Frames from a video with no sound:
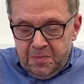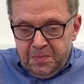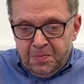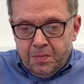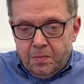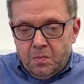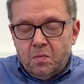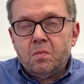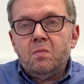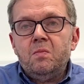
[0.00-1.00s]
Would we be
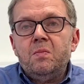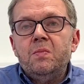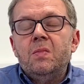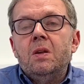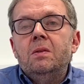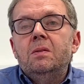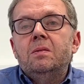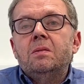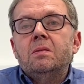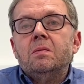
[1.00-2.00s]
correct in assuming
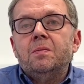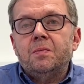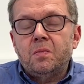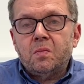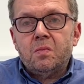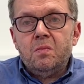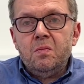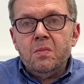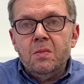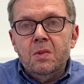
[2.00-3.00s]
that he or she
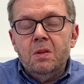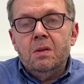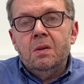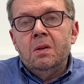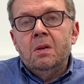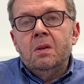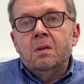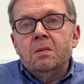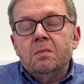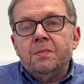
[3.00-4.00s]
would be required
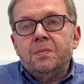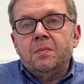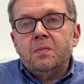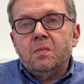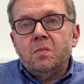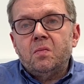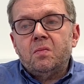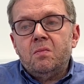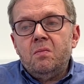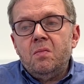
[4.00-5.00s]
to leave the
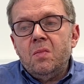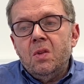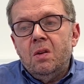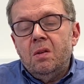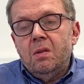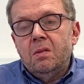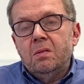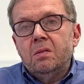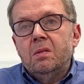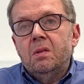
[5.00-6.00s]
country, another
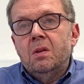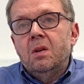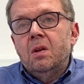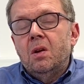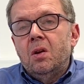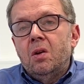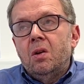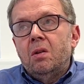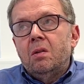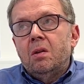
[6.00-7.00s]
employee could replace
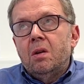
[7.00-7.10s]
them?